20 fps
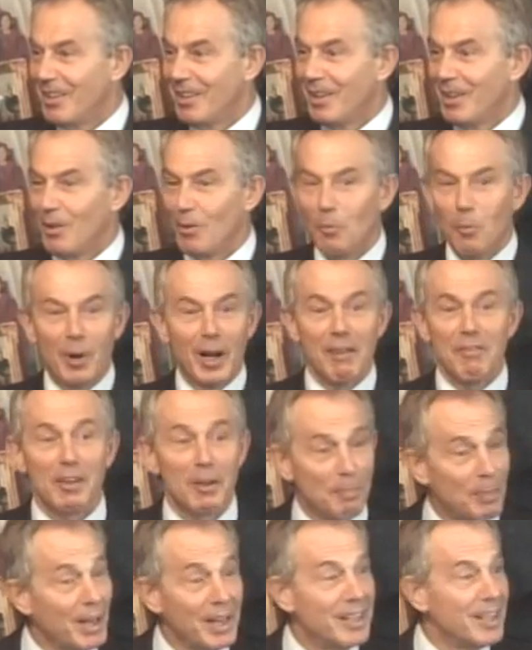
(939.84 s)
whatever the
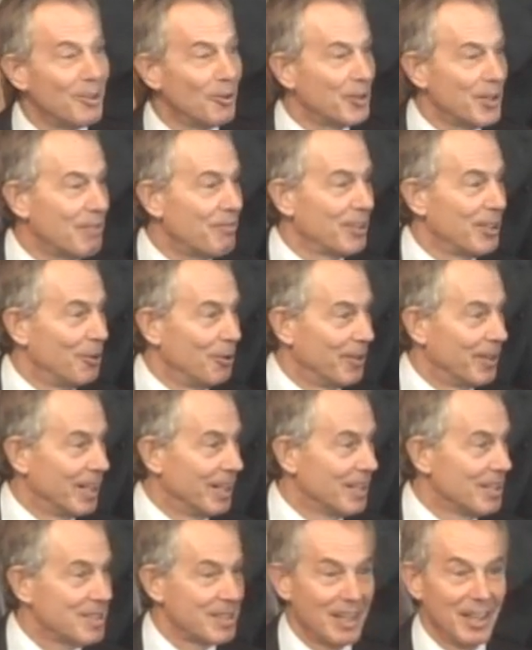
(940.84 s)
political
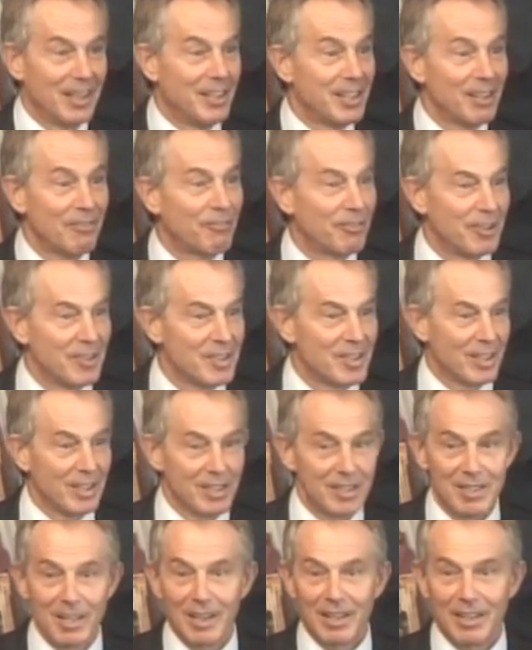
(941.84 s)
difficulties and
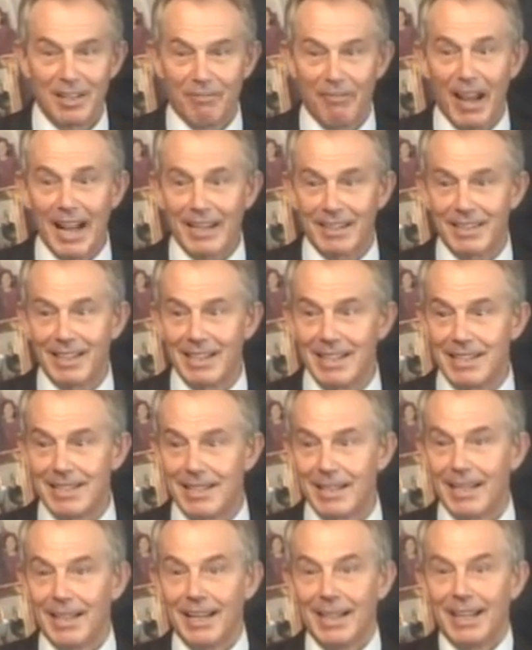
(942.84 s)
differences, the fact
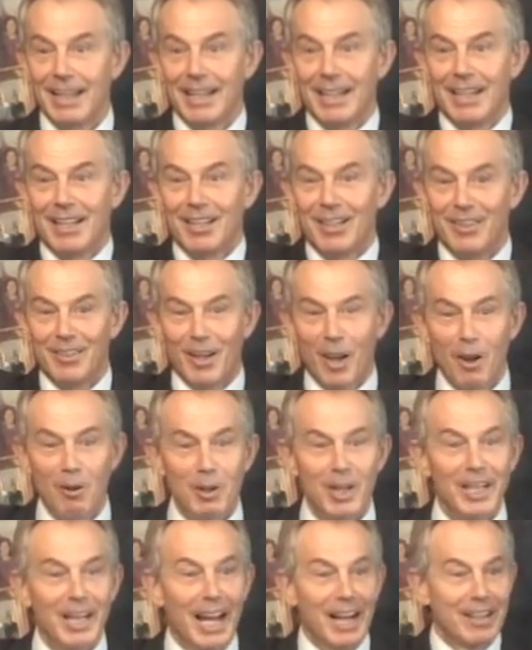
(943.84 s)
is the
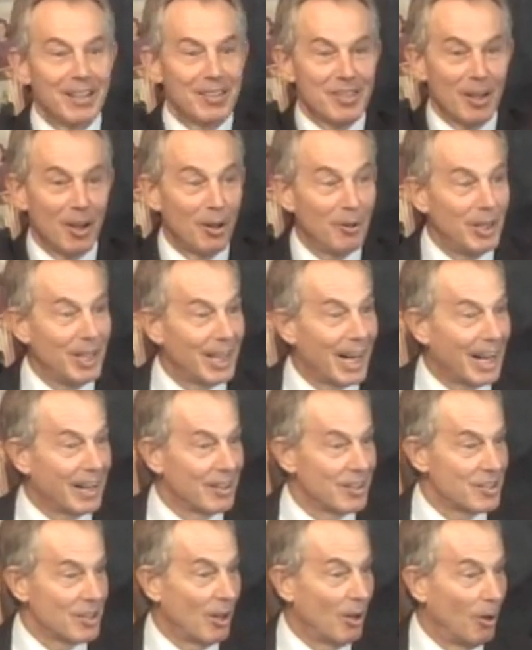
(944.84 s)
Holy Land is the Holy Land
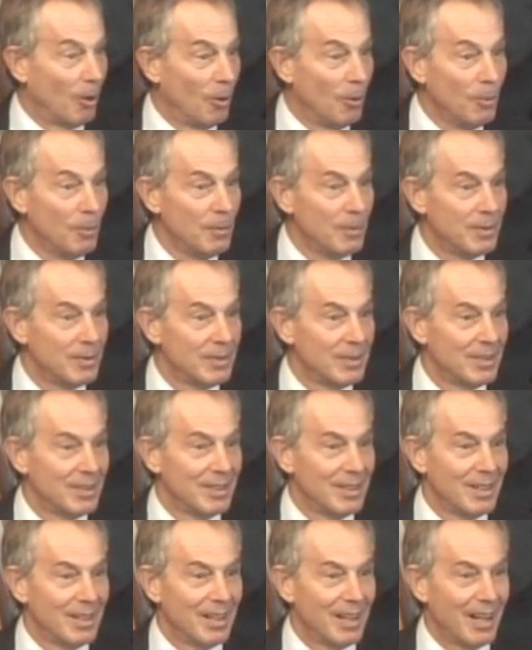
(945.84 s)
as a whole,
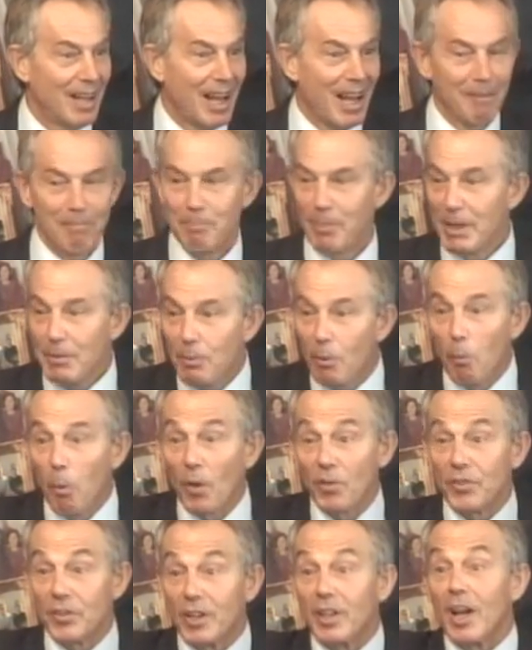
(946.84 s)
and people
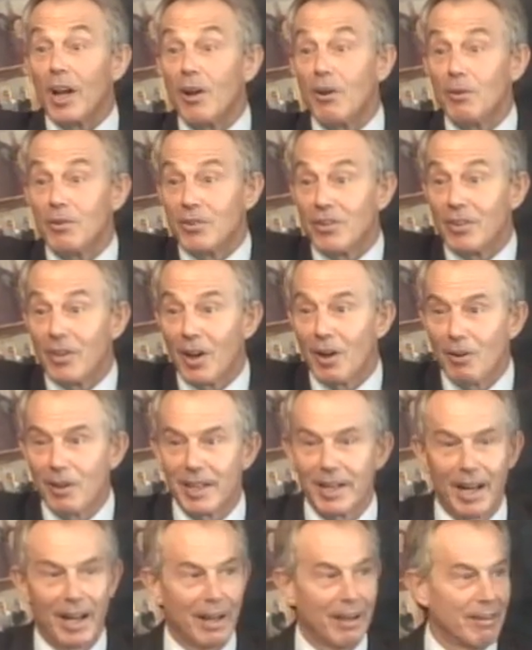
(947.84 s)
want to go to the Holy
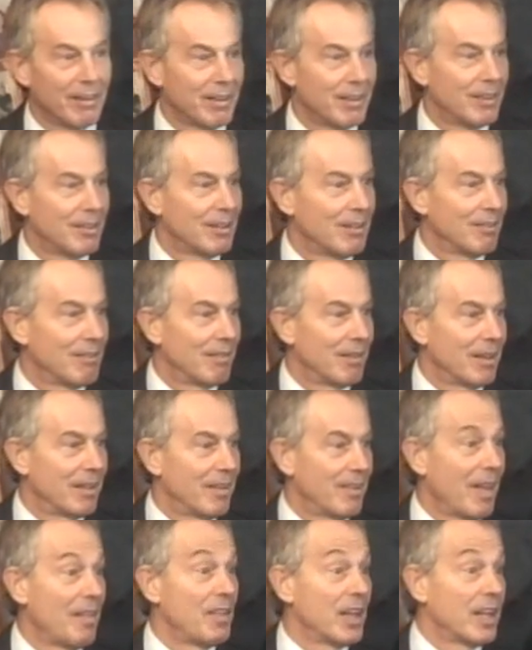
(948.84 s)
Land. Right?
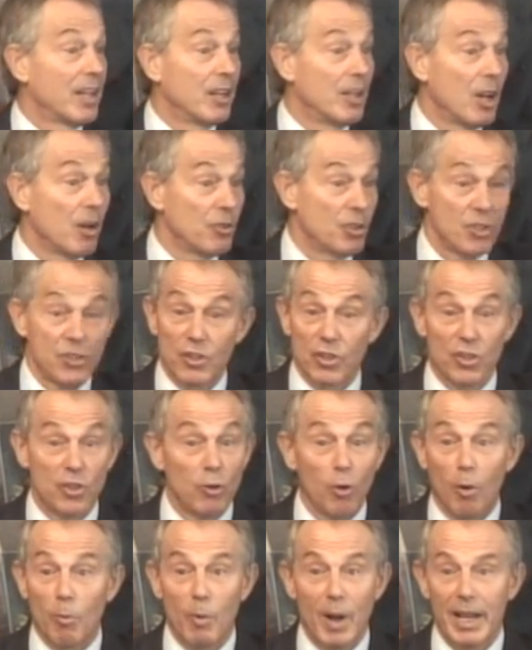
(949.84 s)
And then they can go just a
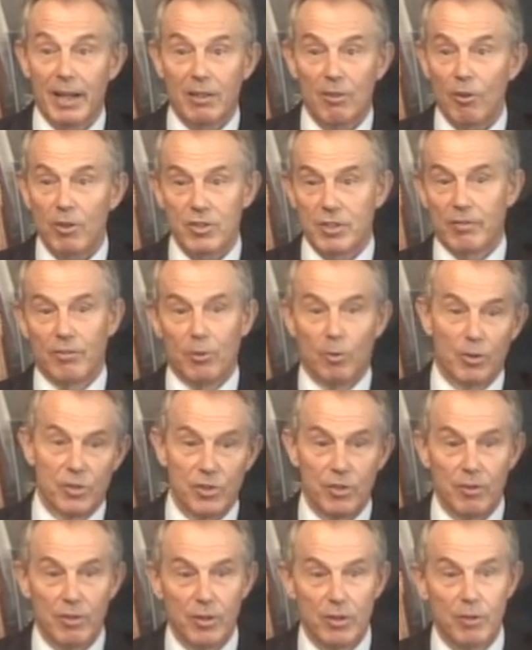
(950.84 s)
short way across, of course.
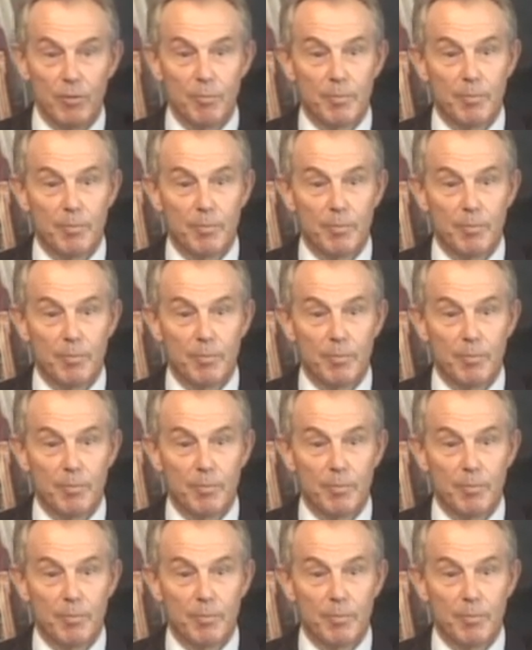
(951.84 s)
You